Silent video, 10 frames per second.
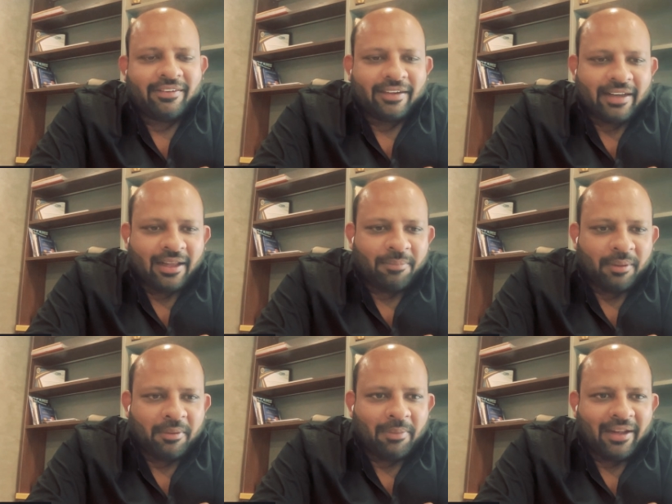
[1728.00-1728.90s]
this entire
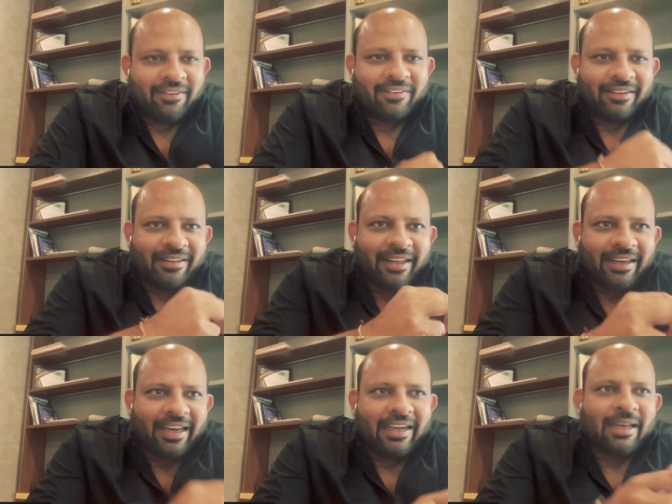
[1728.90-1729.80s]
payment plans, they
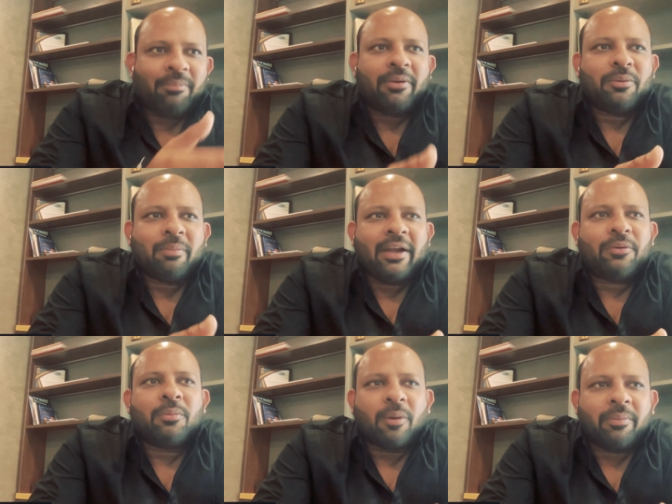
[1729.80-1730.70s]
get tempted to buy
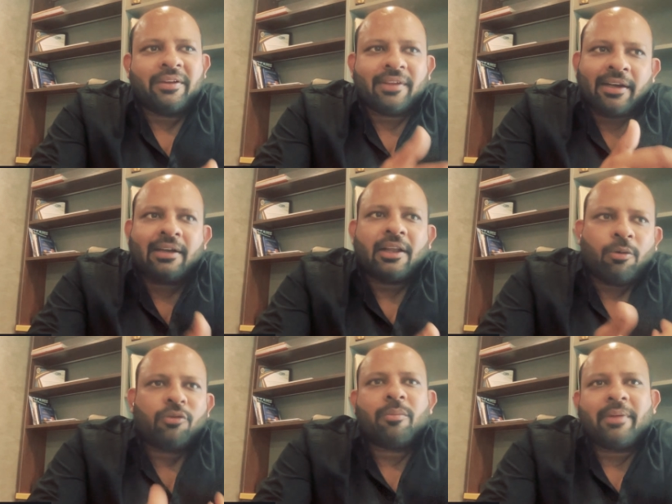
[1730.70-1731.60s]
2 properties, and it
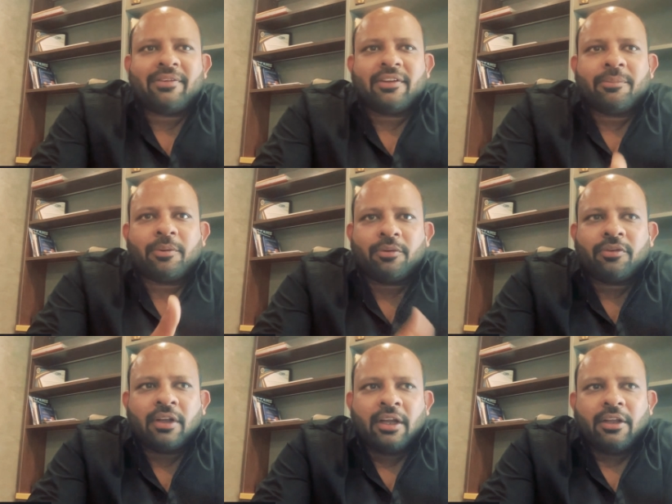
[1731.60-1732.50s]
also makes sense
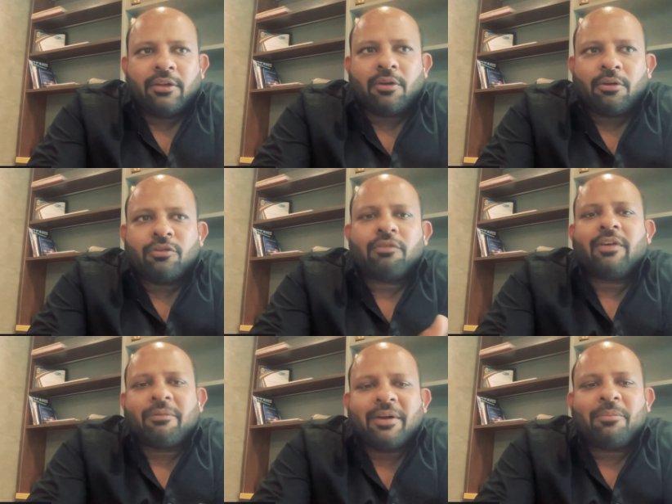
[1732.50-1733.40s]
because you can also
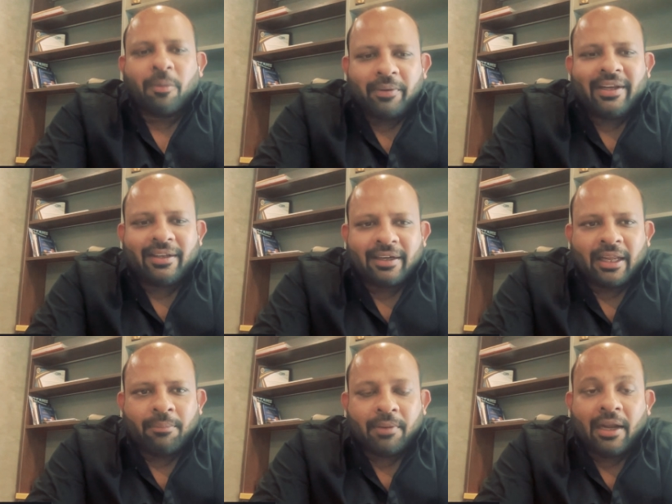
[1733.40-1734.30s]
flip 1 property at the
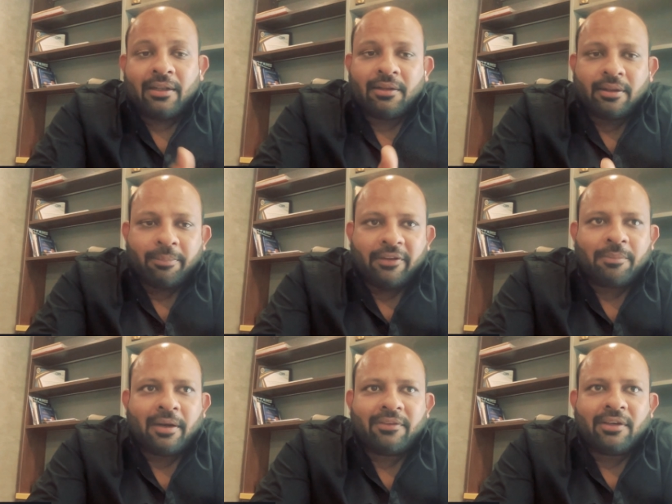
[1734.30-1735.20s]
time. And the
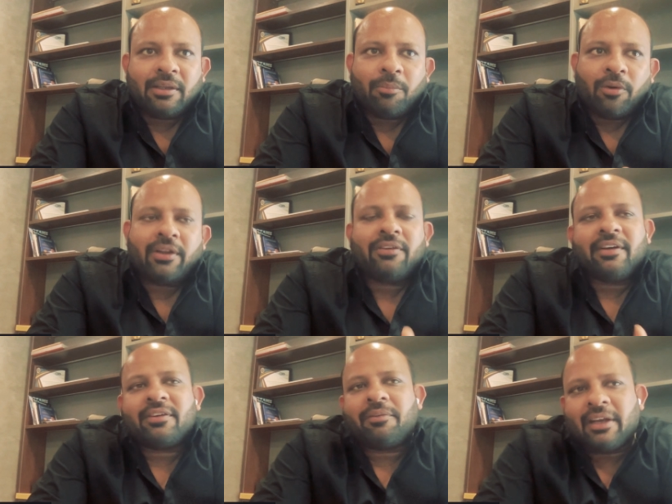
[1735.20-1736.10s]
best part is that the mortgage
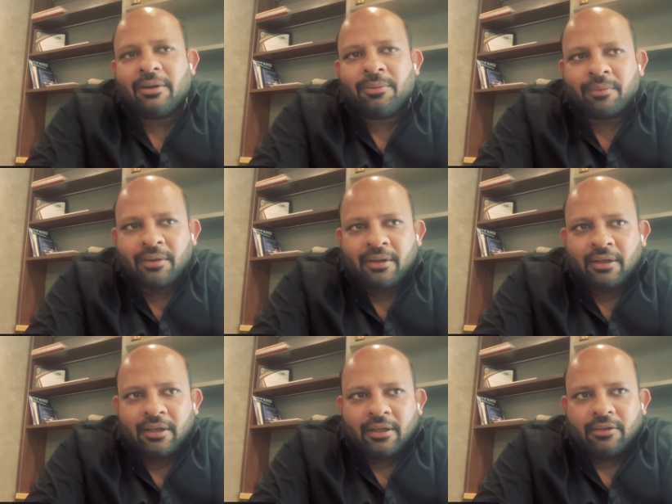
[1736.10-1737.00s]
rates are very low.
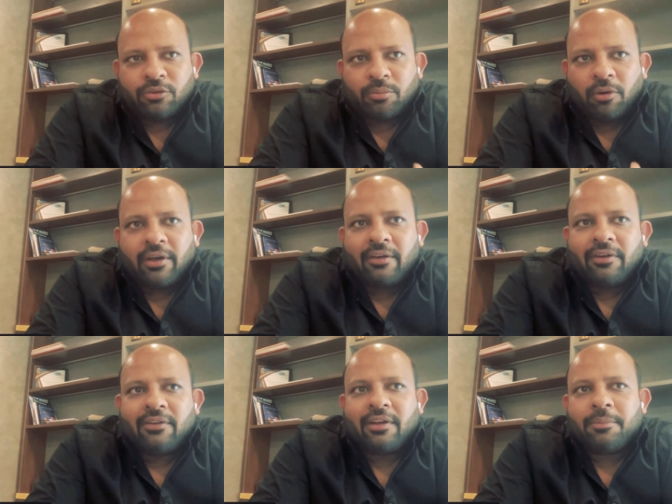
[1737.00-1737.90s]
So
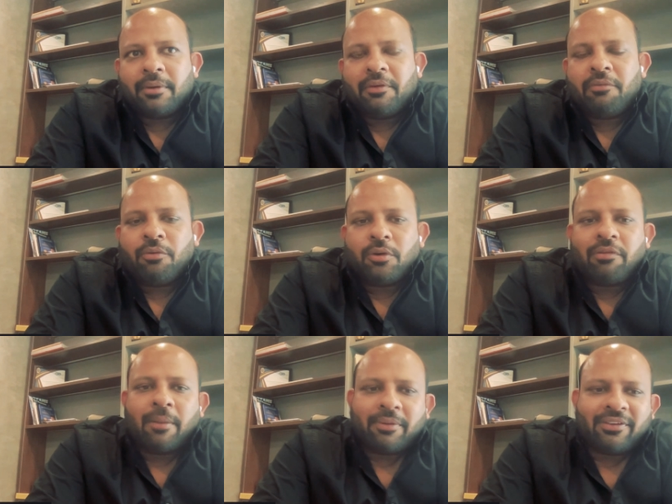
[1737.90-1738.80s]
mortgage rates are between 4
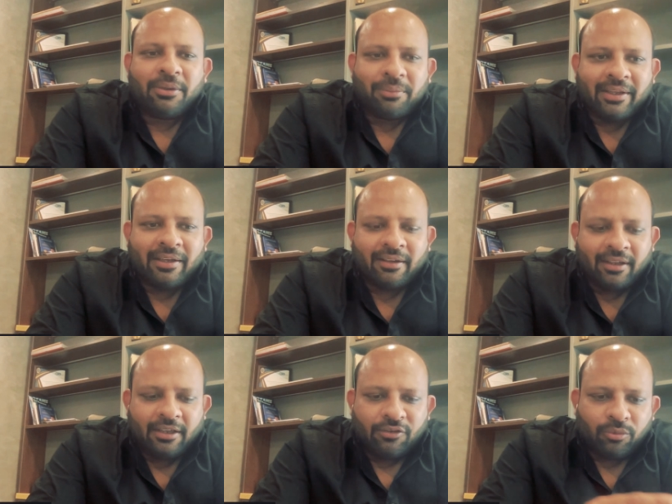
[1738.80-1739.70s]
to 5% over there.
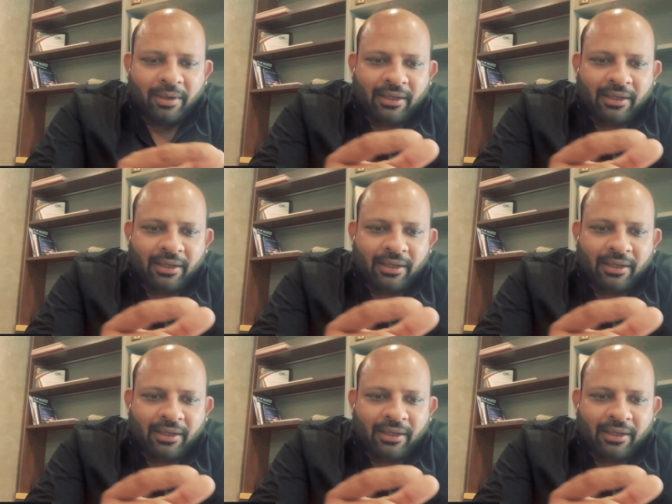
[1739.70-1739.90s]
So